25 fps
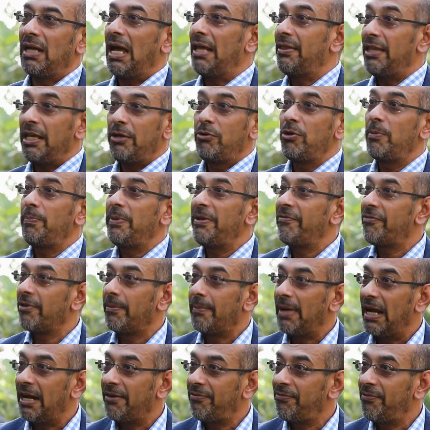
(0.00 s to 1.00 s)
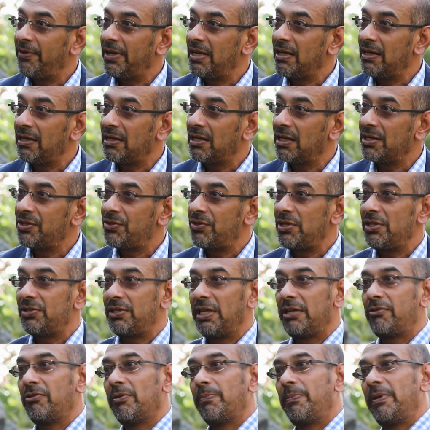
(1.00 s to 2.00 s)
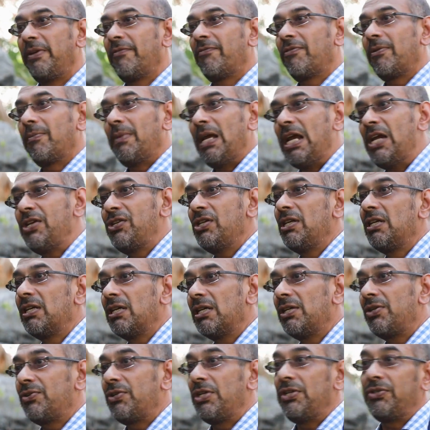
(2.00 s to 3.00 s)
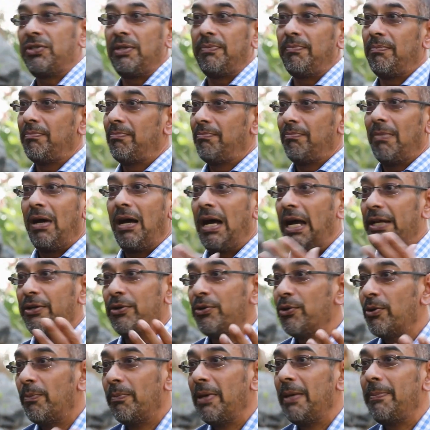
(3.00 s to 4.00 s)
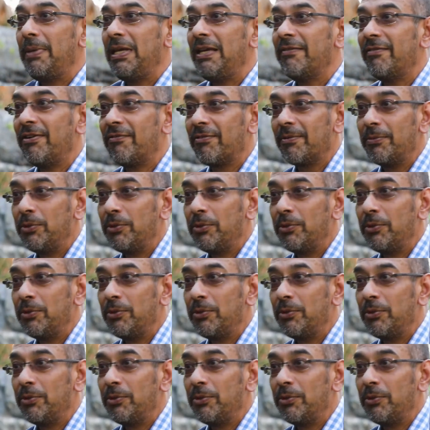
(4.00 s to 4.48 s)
and they could be from African countries, they could be from Asian countries, and I don't know, maybe even